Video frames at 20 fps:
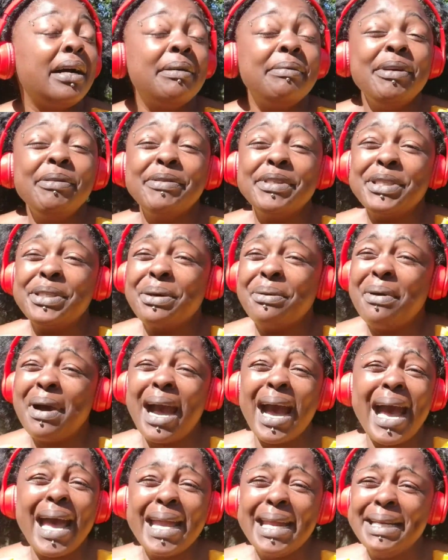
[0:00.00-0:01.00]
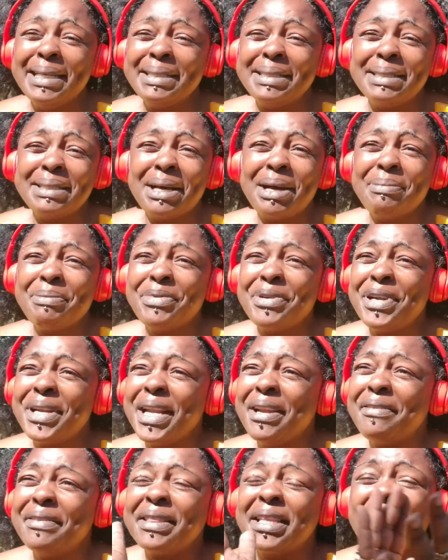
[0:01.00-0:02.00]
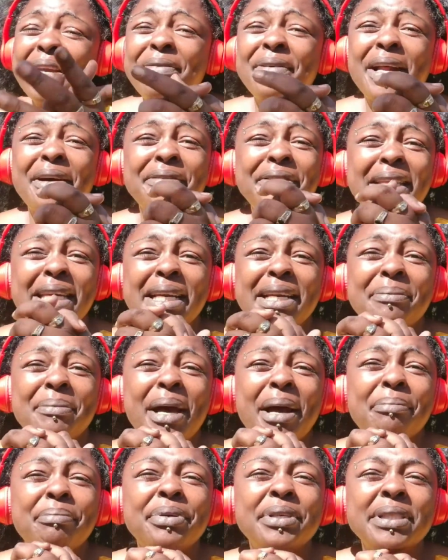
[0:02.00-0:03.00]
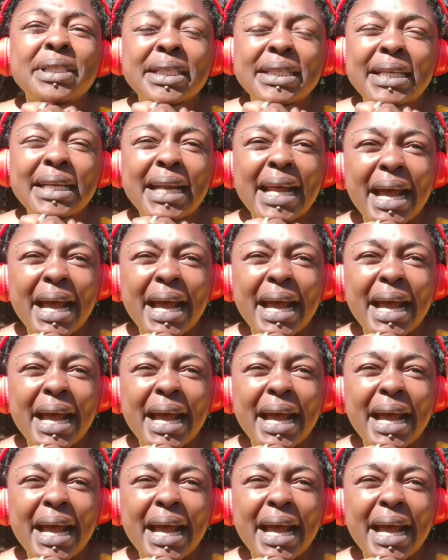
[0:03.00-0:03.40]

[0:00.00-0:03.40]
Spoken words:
it was so hot in the summer and everything when I was thinking about pulling it